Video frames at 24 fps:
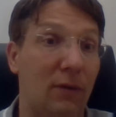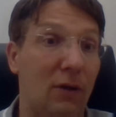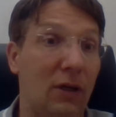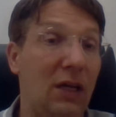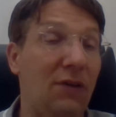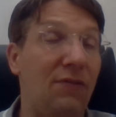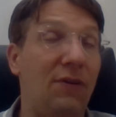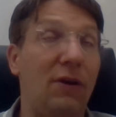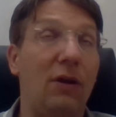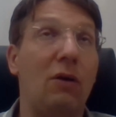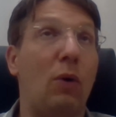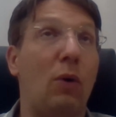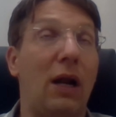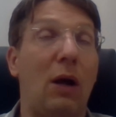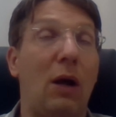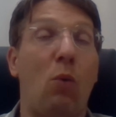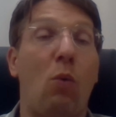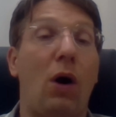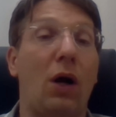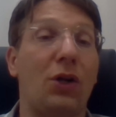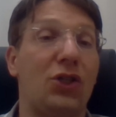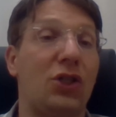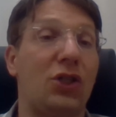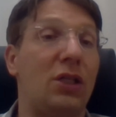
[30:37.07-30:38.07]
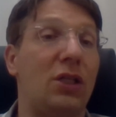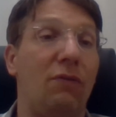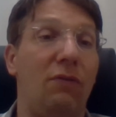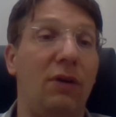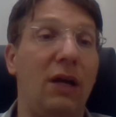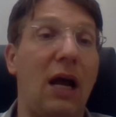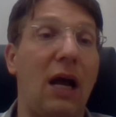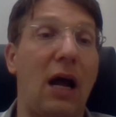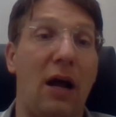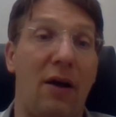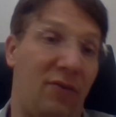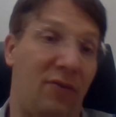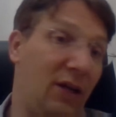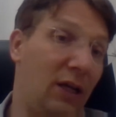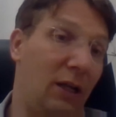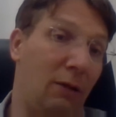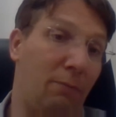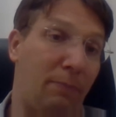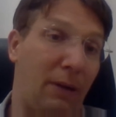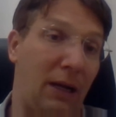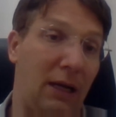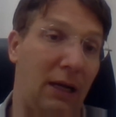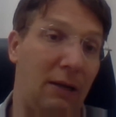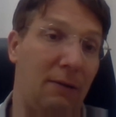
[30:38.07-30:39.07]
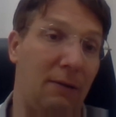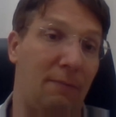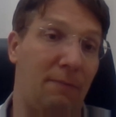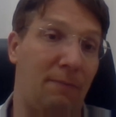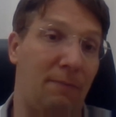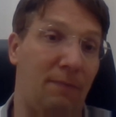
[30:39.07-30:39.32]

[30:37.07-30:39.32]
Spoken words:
Even when I watch TV, I have heel pain.